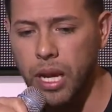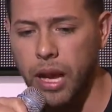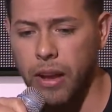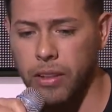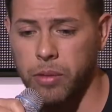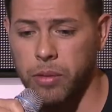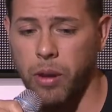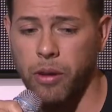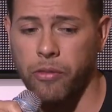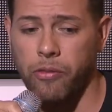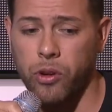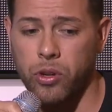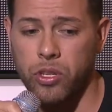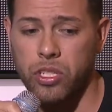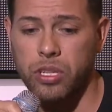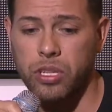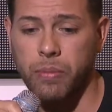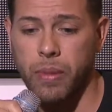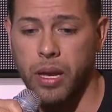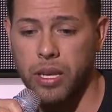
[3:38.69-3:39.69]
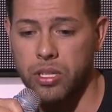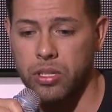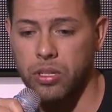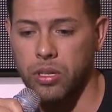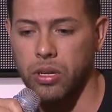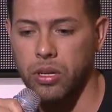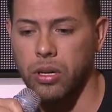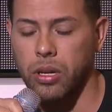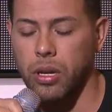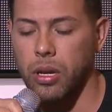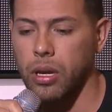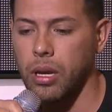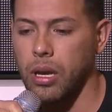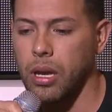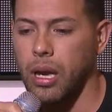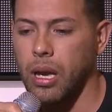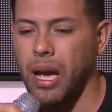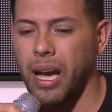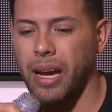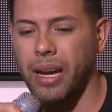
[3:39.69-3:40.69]
after my first semester,
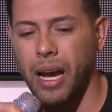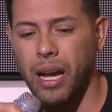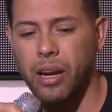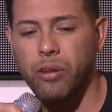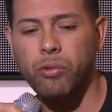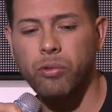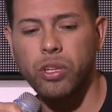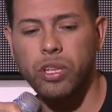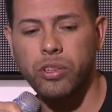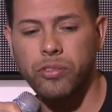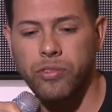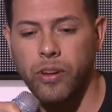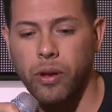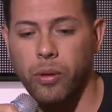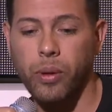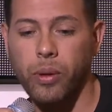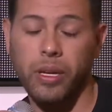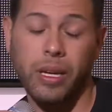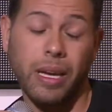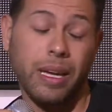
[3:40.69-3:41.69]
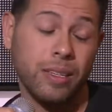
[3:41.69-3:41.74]
I kind of really felt like,